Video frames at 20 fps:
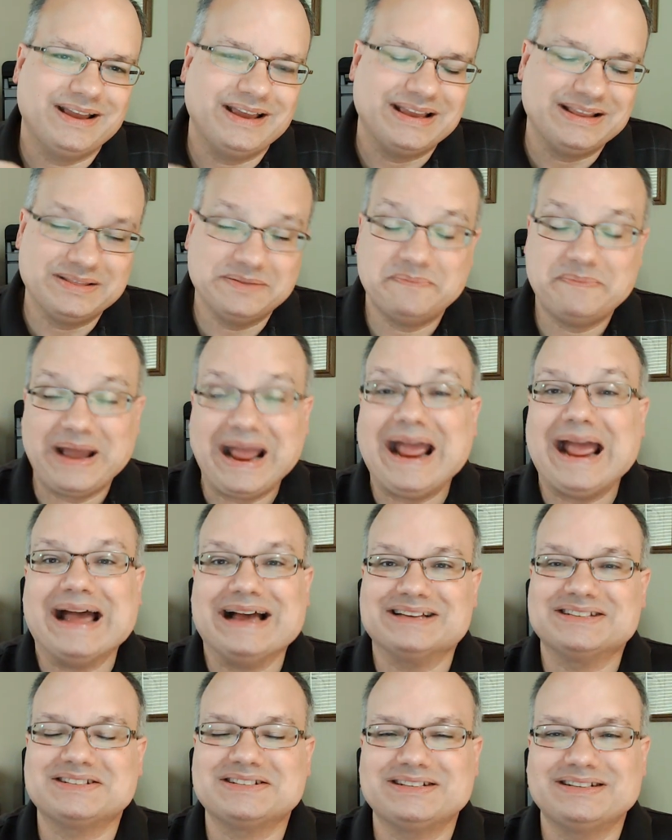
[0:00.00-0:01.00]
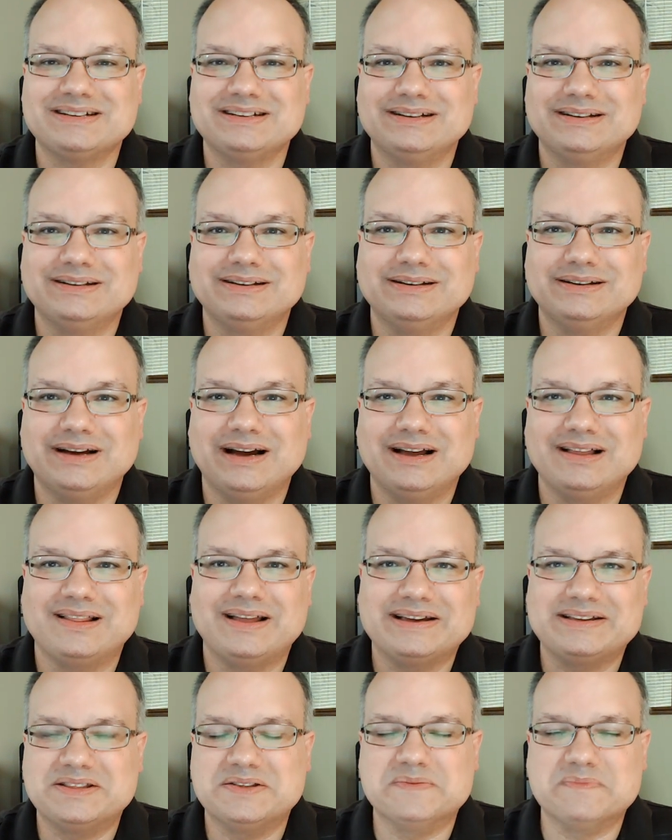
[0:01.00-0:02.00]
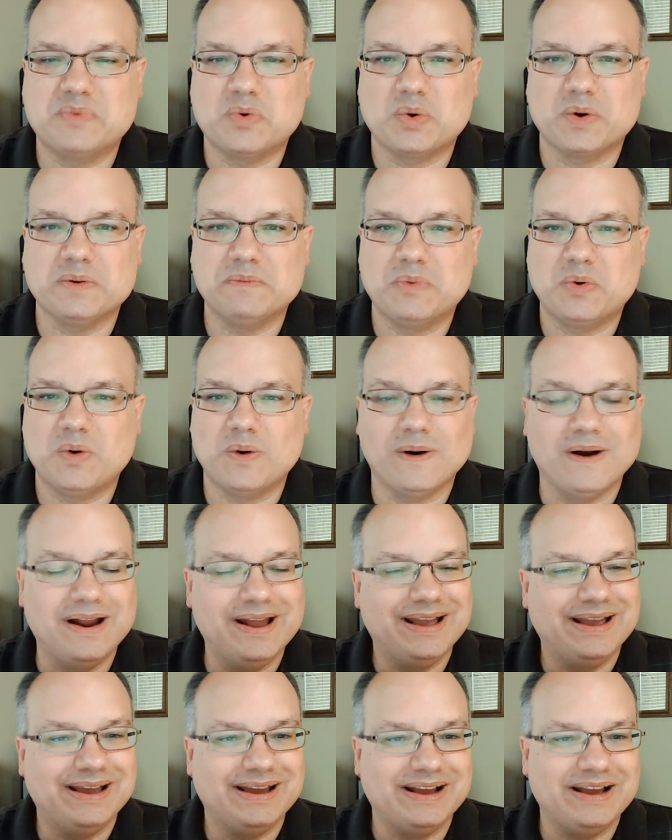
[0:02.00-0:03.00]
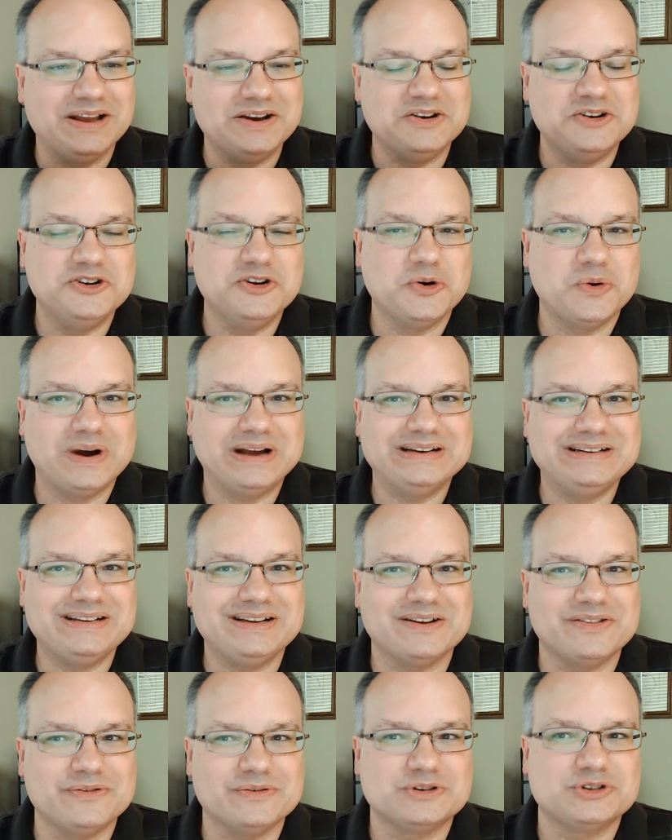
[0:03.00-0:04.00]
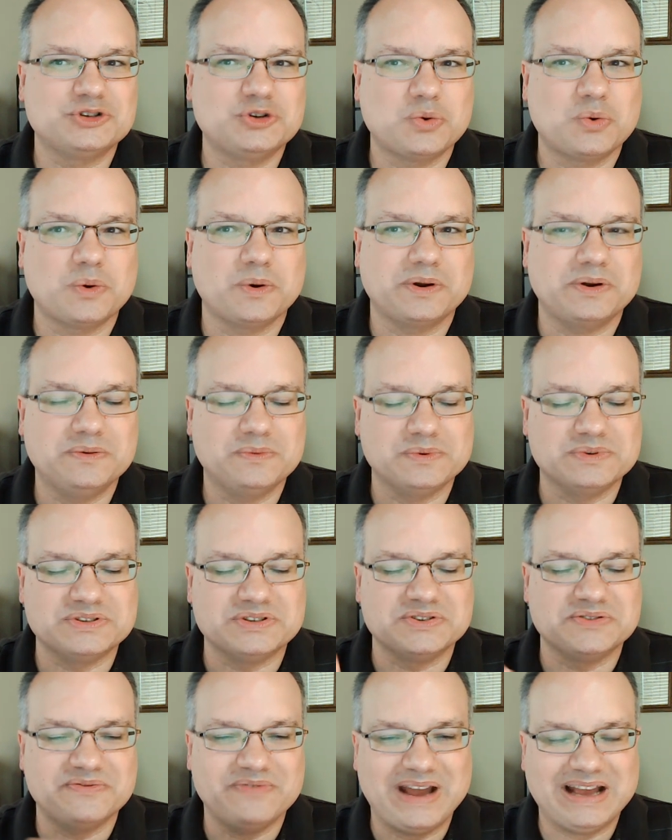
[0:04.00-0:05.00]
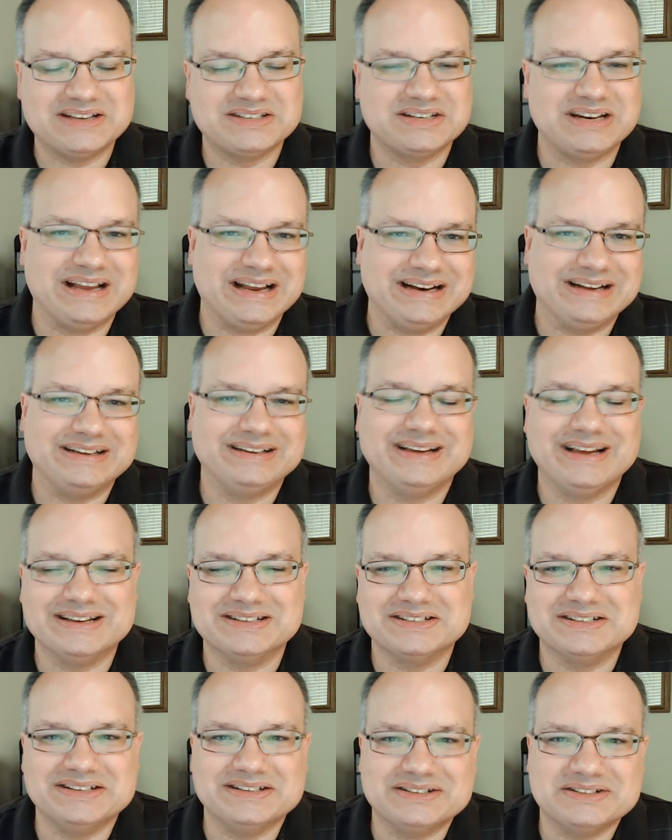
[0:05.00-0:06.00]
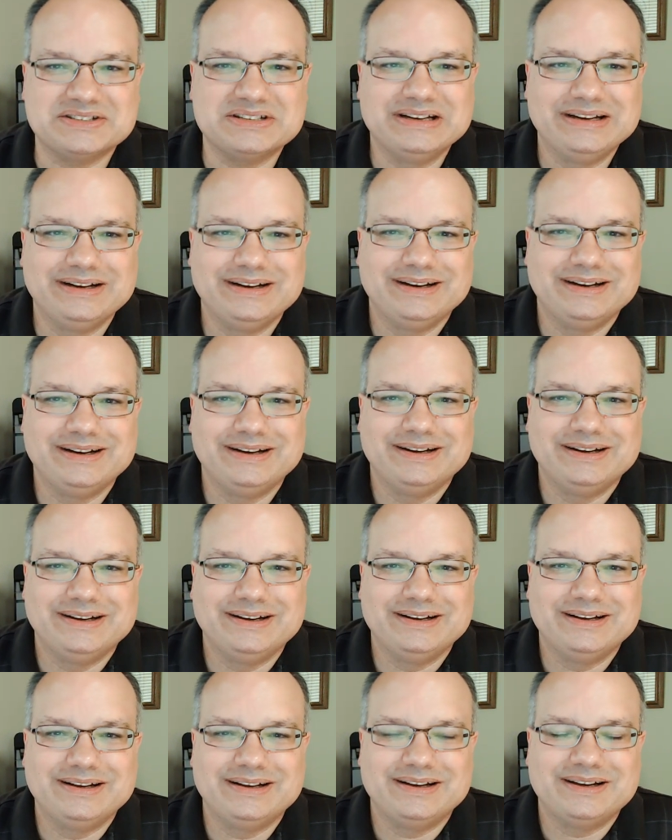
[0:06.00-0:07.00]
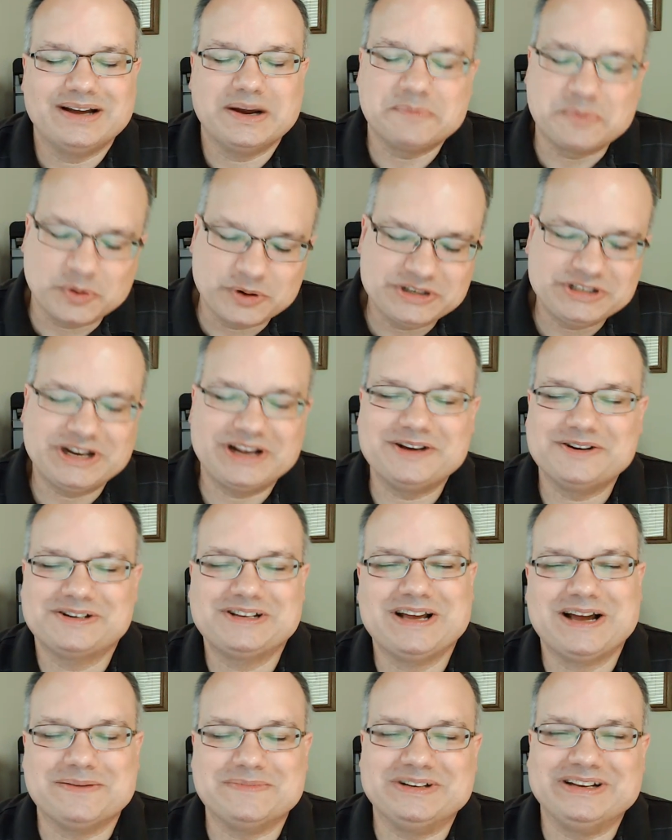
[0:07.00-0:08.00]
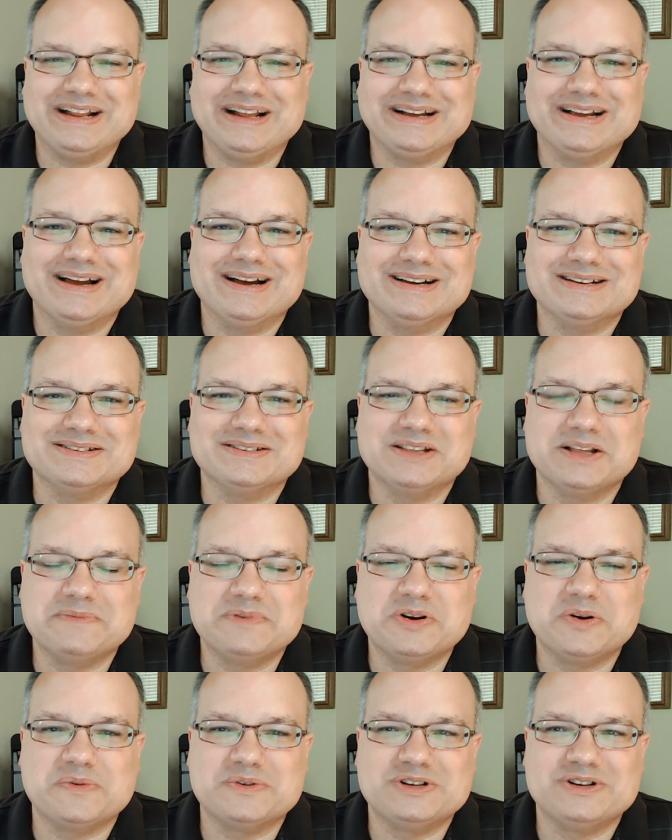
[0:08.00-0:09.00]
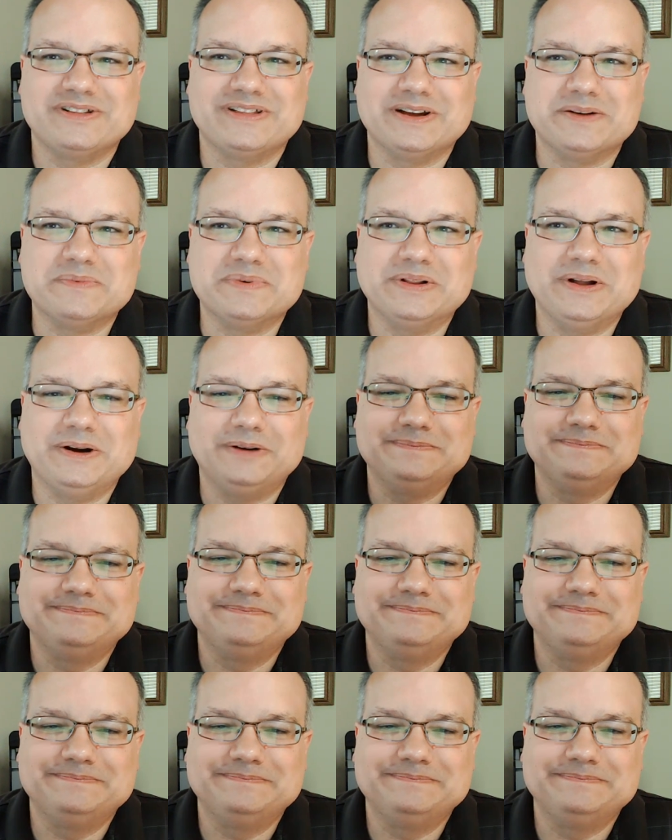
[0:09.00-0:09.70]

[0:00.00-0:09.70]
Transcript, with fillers: in the past, I like them more and more. I had no idea their story was as fascinating as it is. Appreciate your time today, guys. Let me know what you think below.